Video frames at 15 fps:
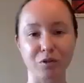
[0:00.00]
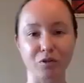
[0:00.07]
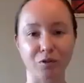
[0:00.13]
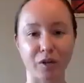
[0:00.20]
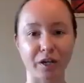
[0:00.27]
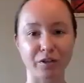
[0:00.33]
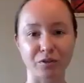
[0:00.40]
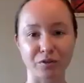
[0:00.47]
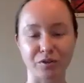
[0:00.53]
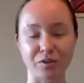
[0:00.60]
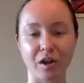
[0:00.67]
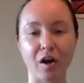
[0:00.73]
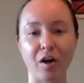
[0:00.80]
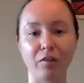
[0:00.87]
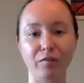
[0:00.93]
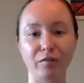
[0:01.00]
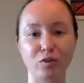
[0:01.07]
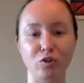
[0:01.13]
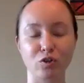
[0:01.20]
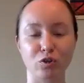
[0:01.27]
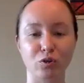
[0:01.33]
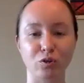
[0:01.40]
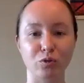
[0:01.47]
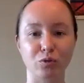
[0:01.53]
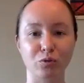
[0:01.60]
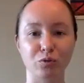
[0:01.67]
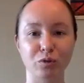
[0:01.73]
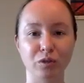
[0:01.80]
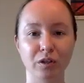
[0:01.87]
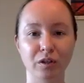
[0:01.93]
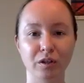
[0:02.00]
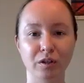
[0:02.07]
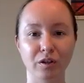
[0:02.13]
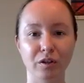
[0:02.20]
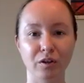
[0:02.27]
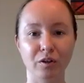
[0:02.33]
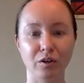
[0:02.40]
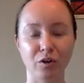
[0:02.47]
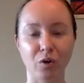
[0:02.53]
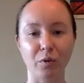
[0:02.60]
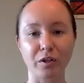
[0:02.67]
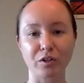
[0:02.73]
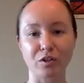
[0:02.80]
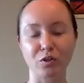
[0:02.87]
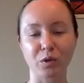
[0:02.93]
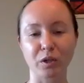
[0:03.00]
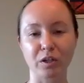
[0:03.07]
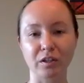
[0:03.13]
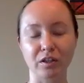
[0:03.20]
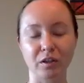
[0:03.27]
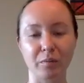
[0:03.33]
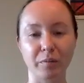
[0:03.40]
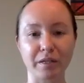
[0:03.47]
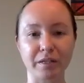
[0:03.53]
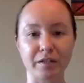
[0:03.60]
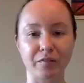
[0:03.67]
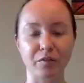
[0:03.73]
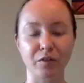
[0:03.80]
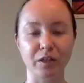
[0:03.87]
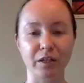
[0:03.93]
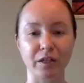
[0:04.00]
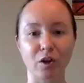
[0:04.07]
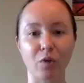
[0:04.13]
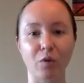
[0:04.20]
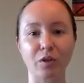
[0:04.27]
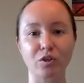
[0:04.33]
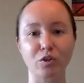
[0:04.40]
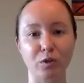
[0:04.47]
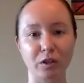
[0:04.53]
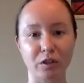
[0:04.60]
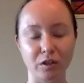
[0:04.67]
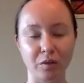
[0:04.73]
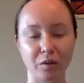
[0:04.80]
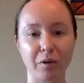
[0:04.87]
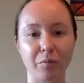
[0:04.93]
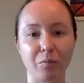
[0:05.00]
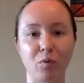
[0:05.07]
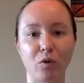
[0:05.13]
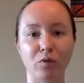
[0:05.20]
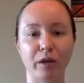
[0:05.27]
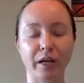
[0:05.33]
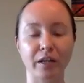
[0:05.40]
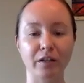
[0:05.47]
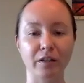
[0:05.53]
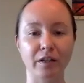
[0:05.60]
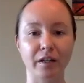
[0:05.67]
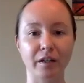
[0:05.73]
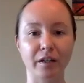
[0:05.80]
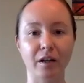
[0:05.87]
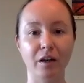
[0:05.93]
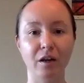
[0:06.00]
train yourself to go into it a little bit differently, go into it a little bit more regulated,